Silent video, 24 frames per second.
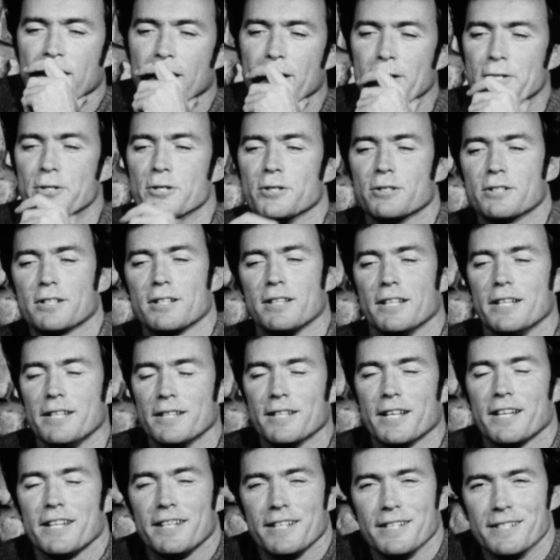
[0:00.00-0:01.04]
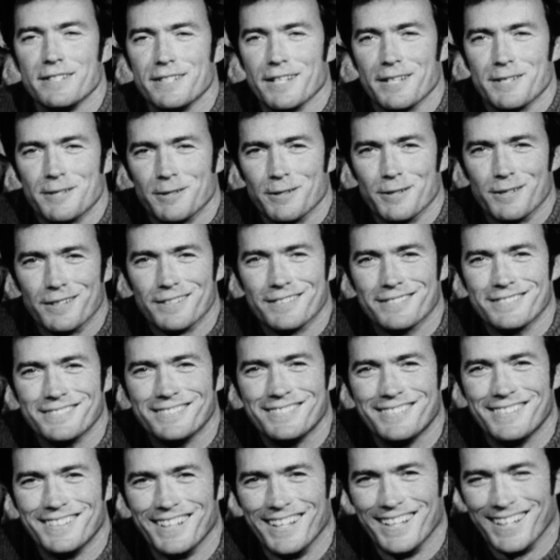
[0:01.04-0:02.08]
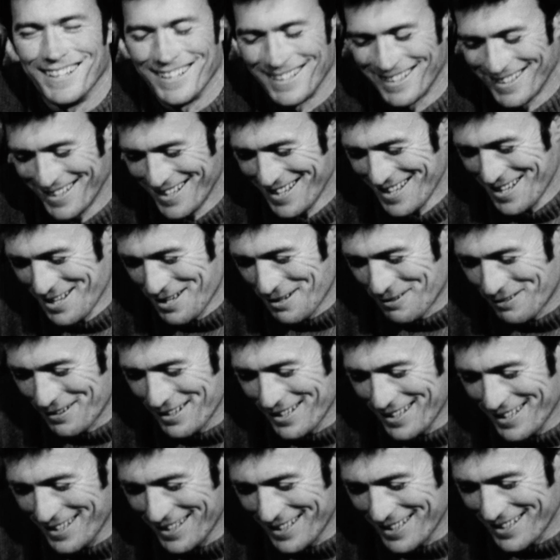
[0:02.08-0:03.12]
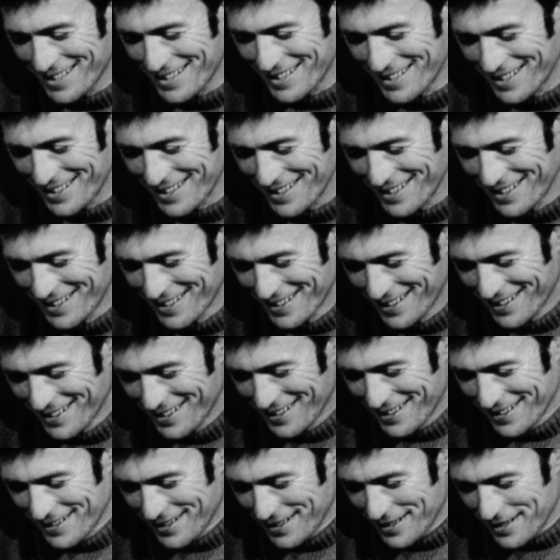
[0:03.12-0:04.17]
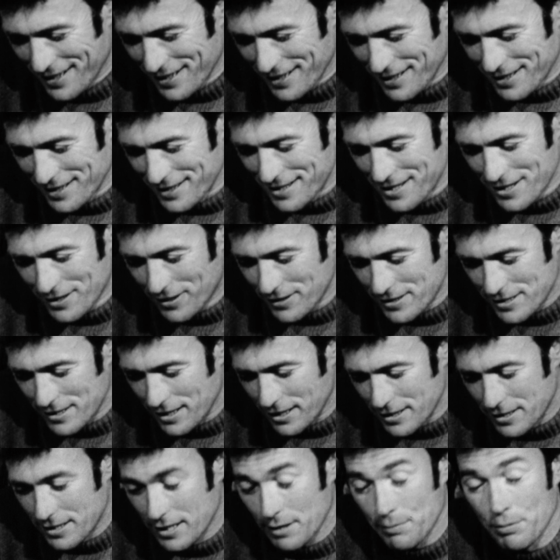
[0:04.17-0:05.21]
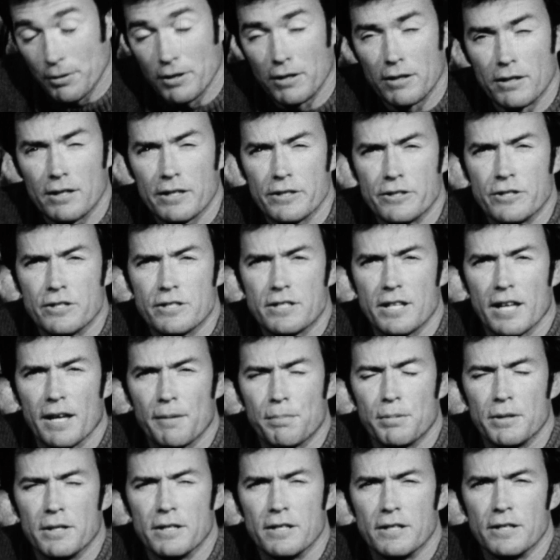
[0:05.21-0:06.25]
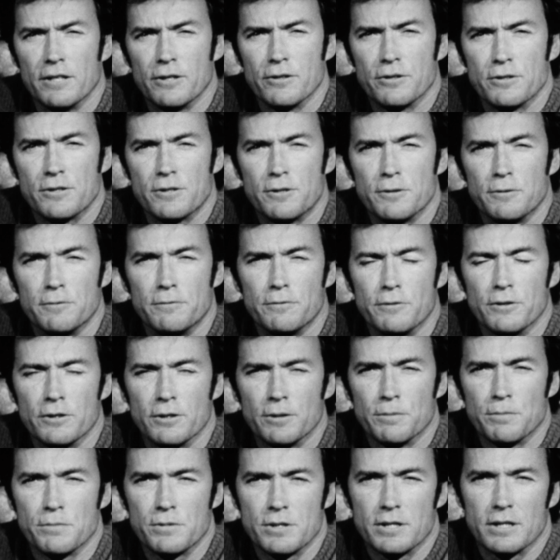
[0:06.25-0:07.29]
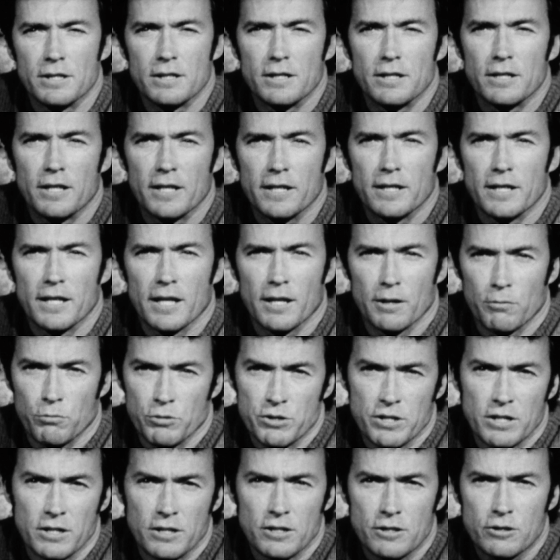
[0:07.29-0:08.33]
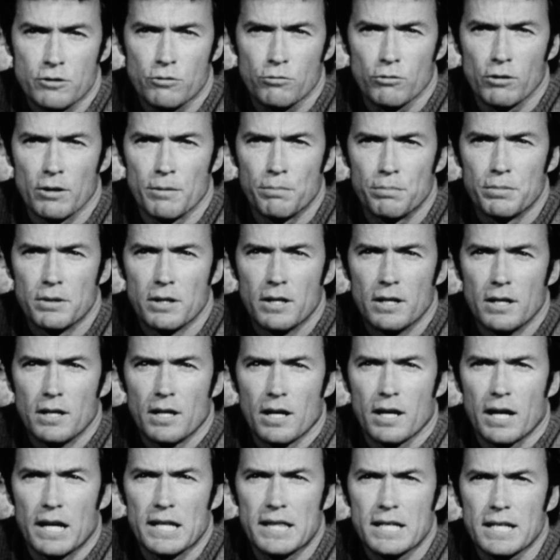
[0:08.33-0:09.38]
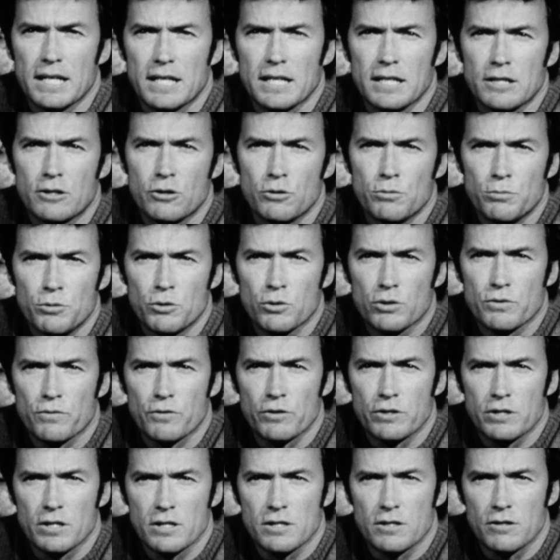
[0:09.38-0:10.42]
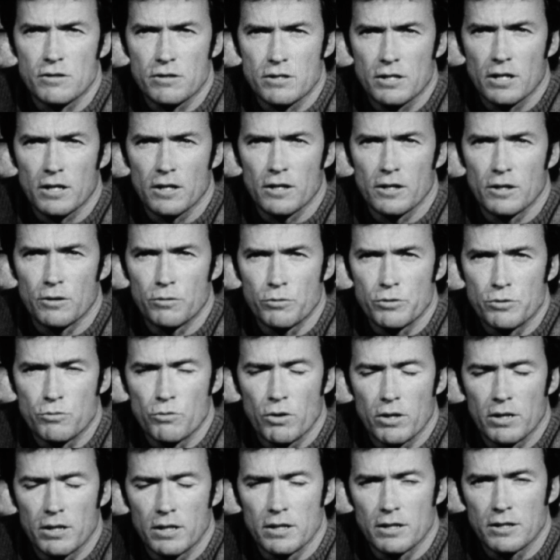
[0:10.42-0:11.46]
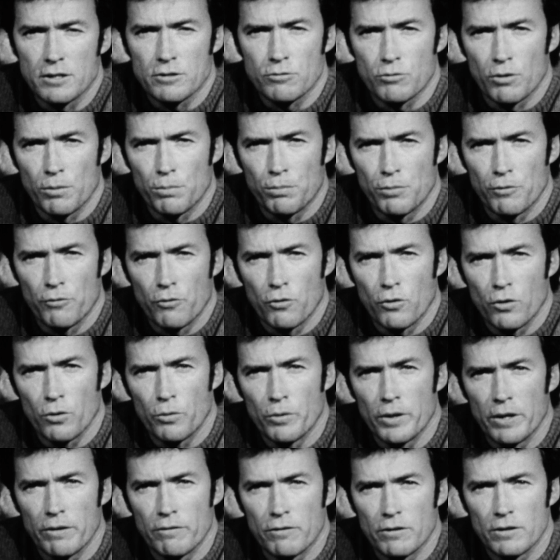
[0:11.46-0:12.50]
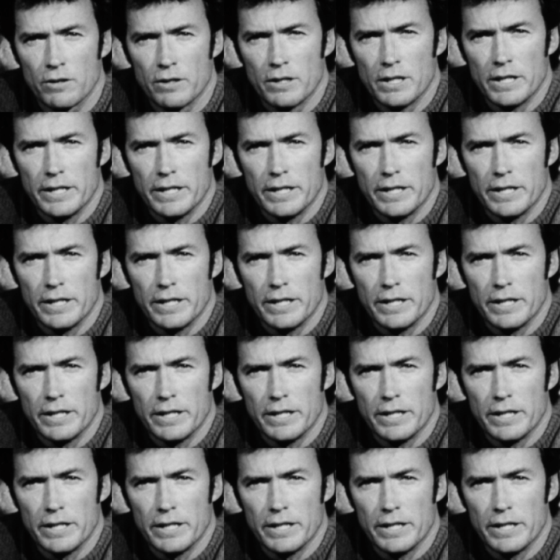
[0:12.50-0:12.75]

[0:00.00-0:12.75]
Just clean ladies, that's all. No, it's not typical. It just happened in those two films that it was in the script. I think in Two Mules for Sister Sarah, it was written in the script before we ever